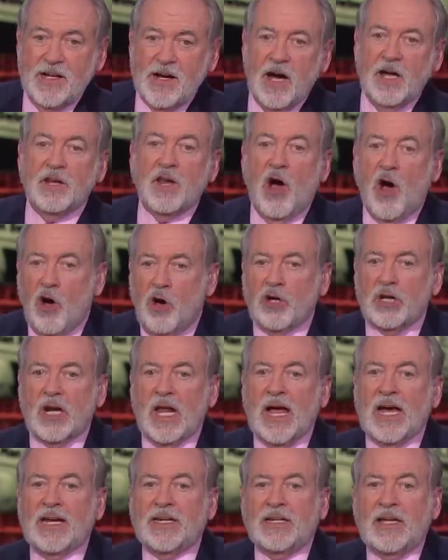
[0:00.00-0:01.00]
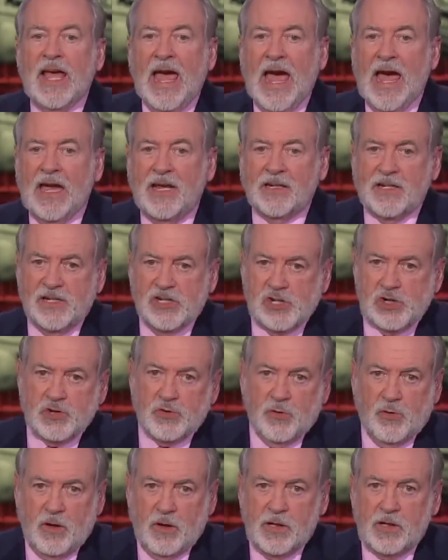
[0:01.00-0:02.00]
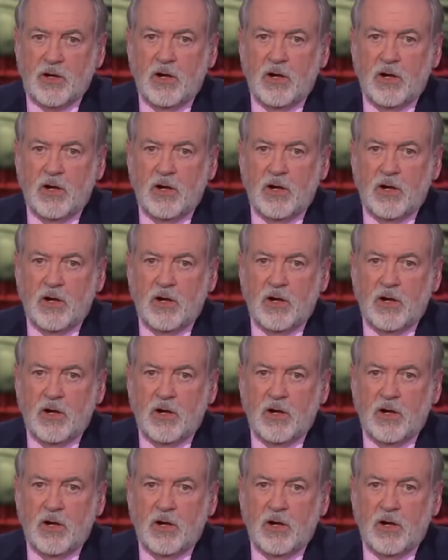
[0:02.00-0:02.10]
An online candy store